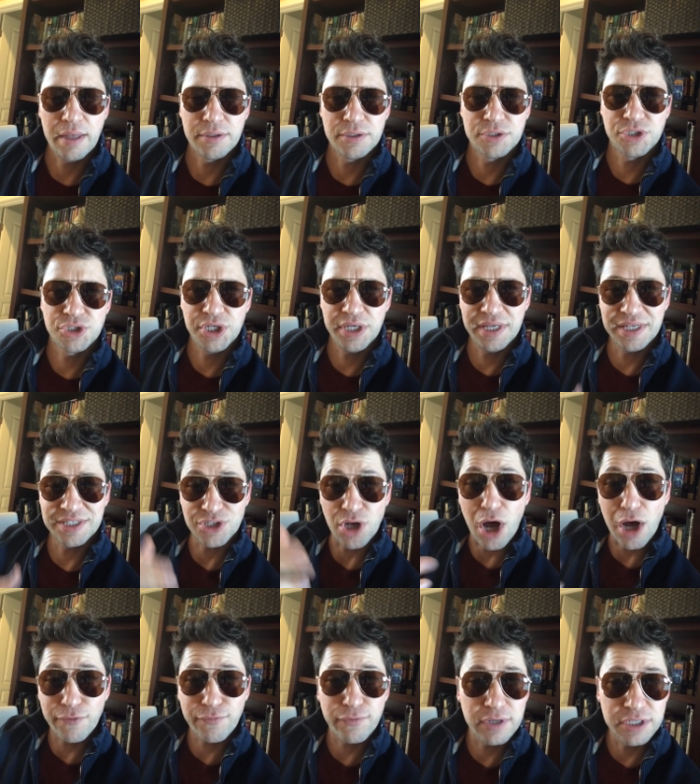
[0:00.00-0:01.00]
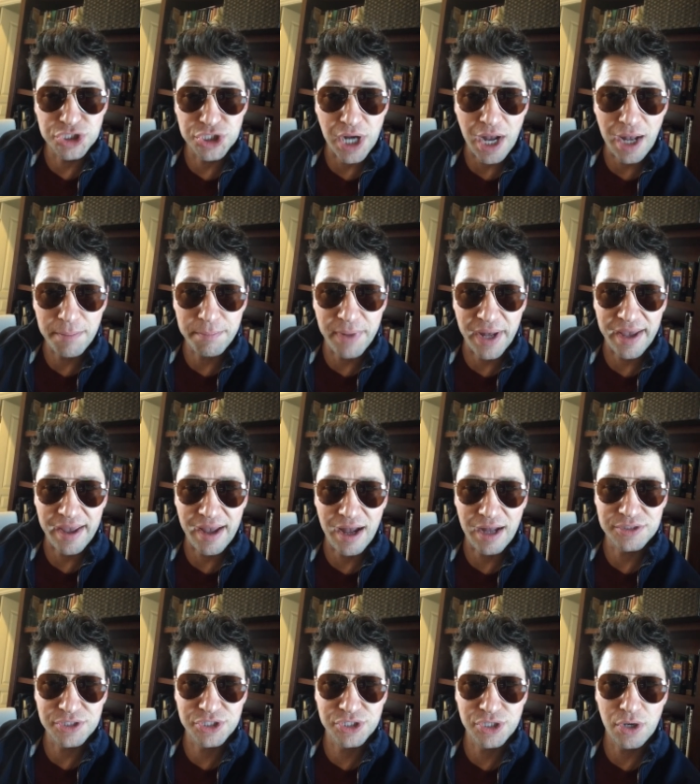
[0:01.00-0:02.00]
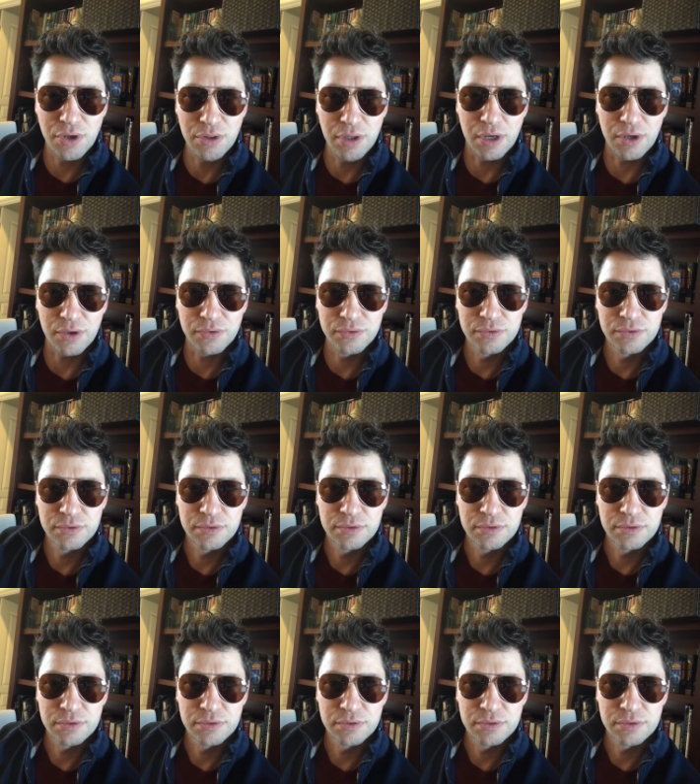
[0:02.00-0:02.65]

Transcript: she is offered a job by Han Solo.